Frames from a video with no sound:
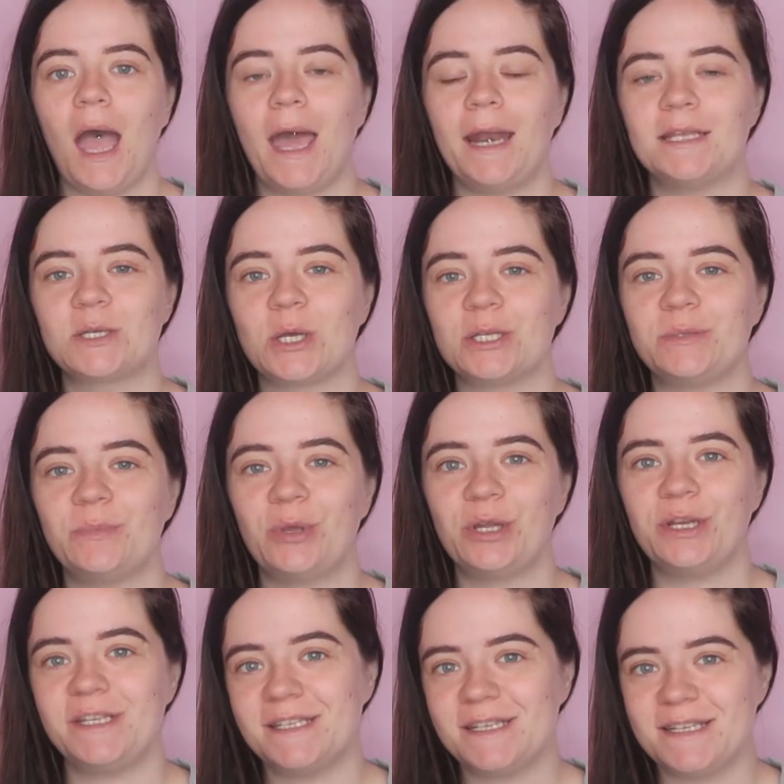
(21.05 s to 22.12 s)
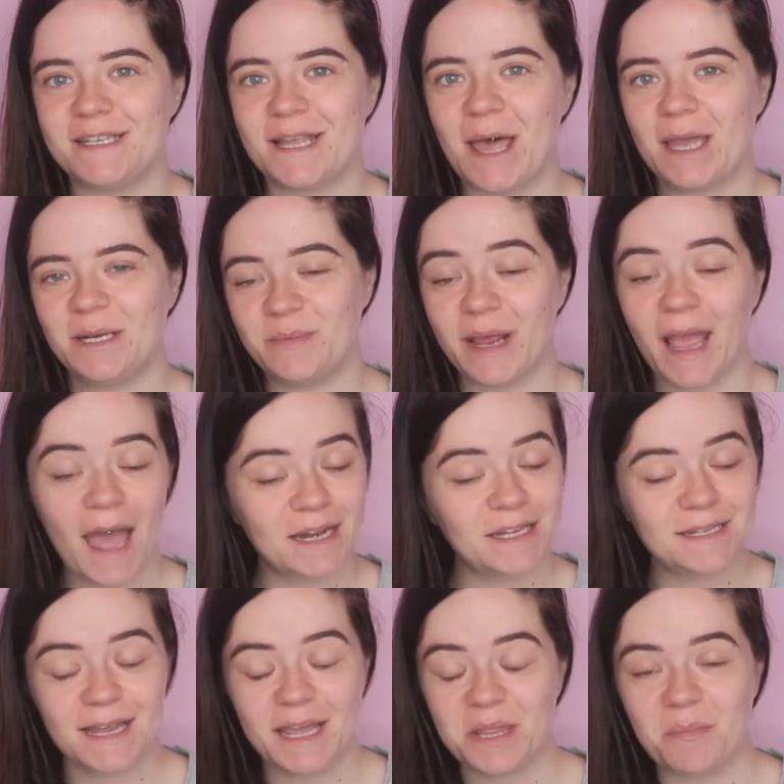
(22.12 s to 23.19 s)
and it's got some goodies inside, but I had
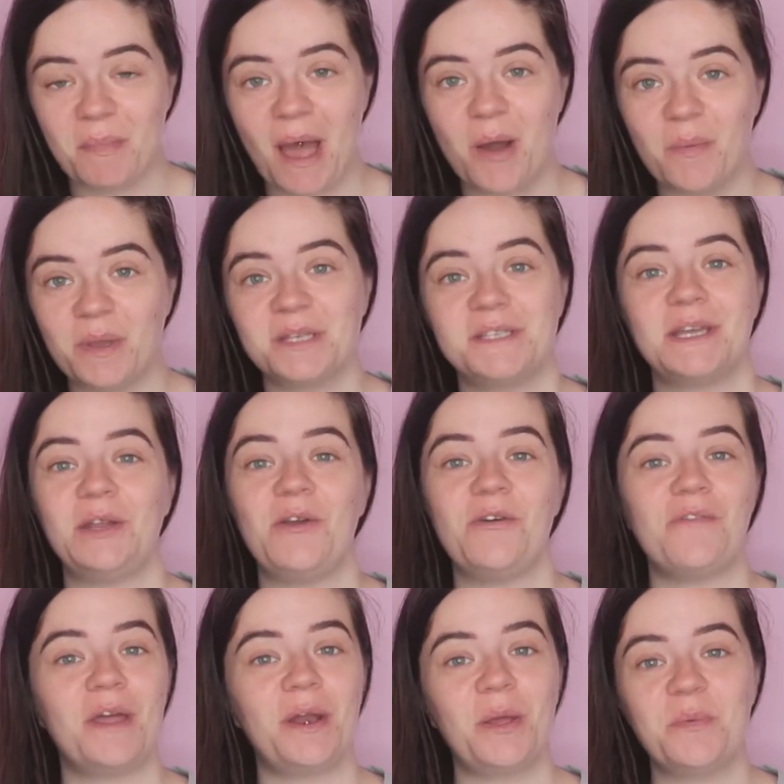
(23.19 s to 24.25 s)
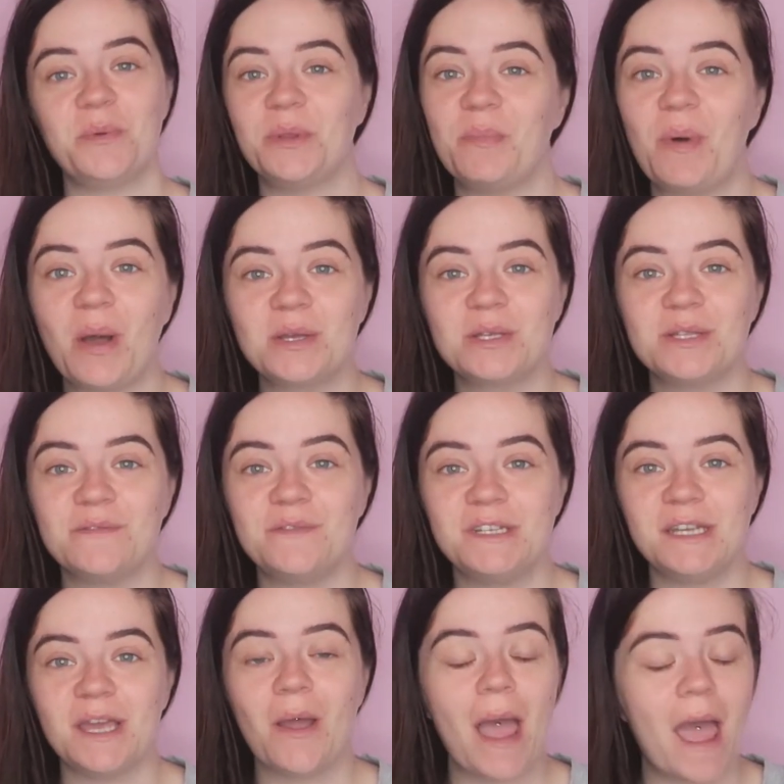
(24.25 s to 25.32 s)
to take them out because I knew if I'd opened the box on the
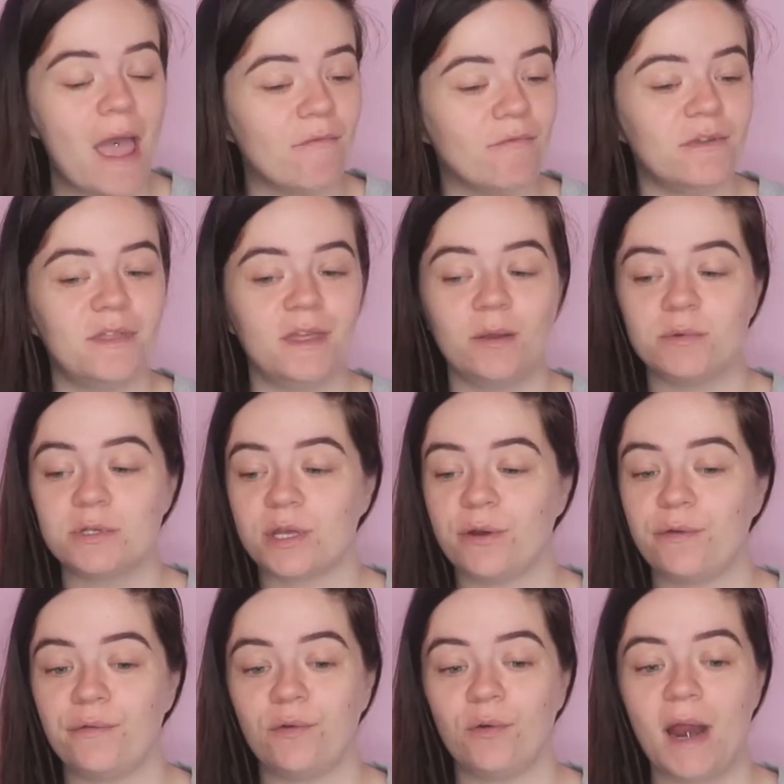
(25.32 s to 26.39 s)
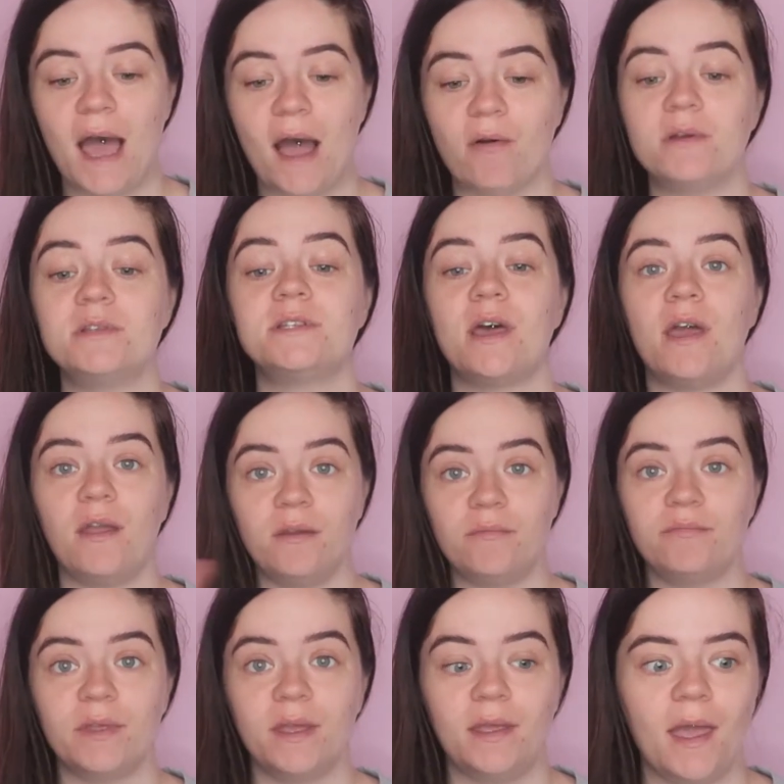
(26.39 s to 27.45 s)
video everything was going to fall out. So
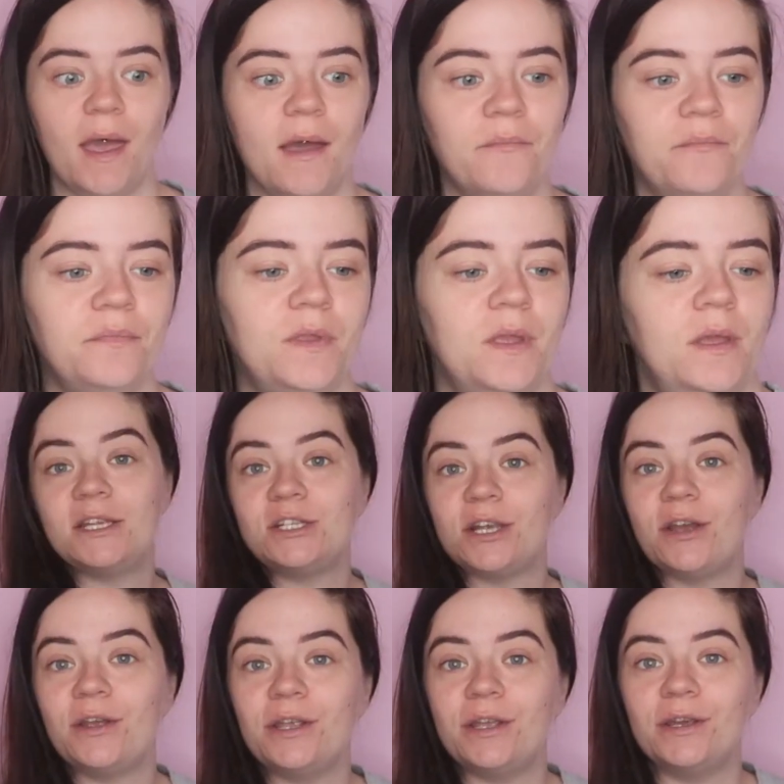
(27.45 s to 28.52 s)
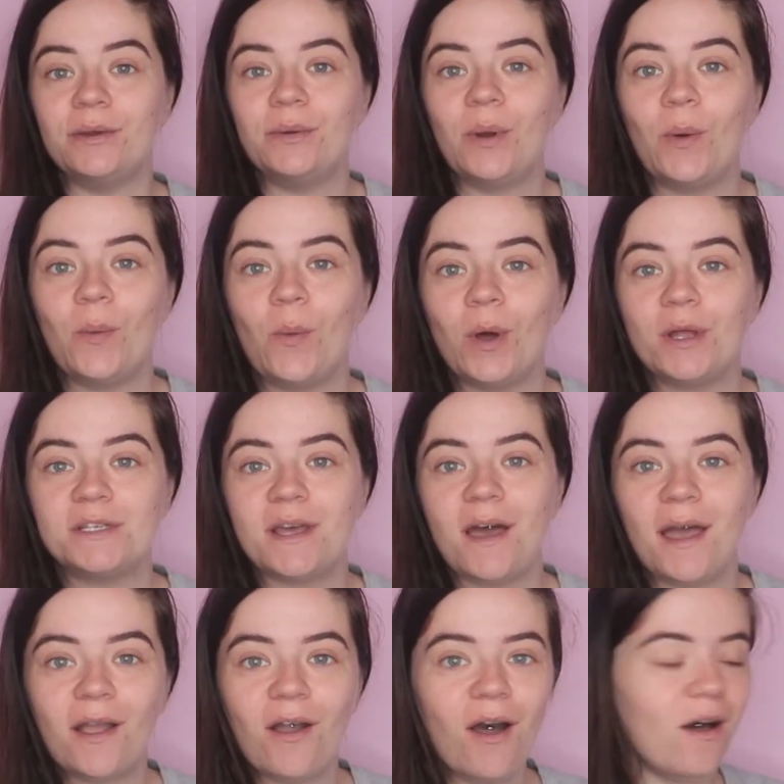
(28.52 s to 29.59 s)
yeah, so let's show you what I